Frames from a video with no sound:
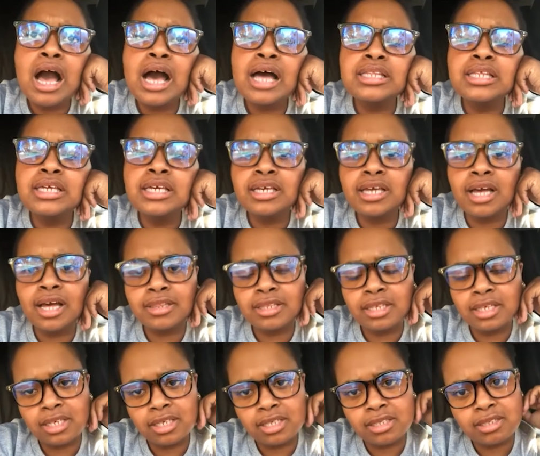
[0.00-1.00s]
I think I
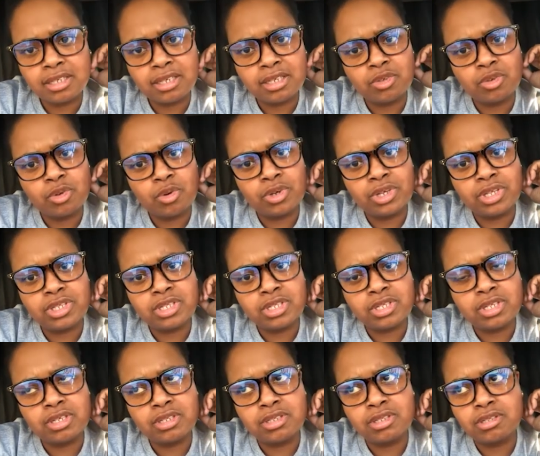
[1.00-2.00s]
think it's you know it's
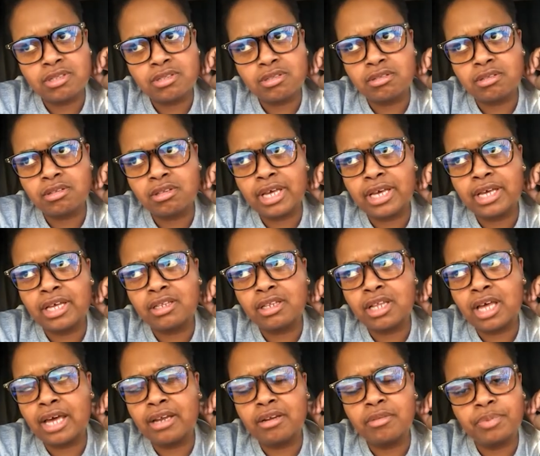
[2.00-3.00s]
it's like a
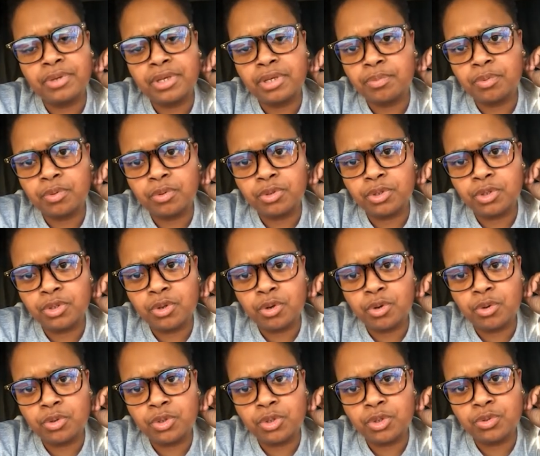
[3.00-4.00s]
lot of people, you
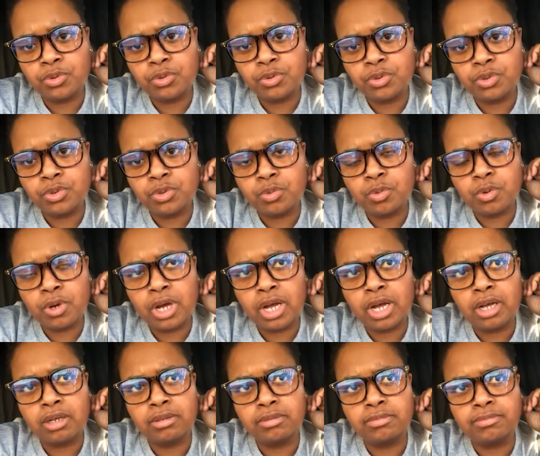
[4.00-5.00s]
know, you you
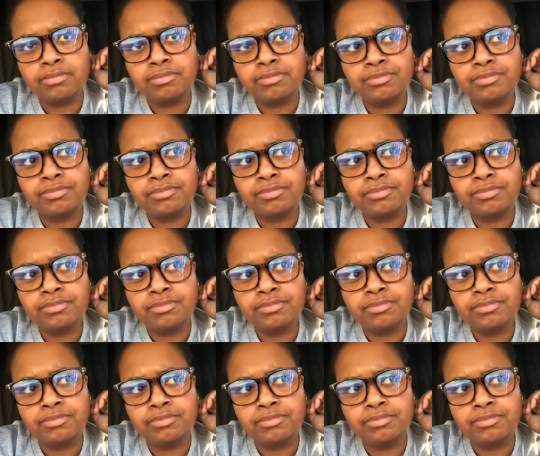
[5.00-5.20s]
um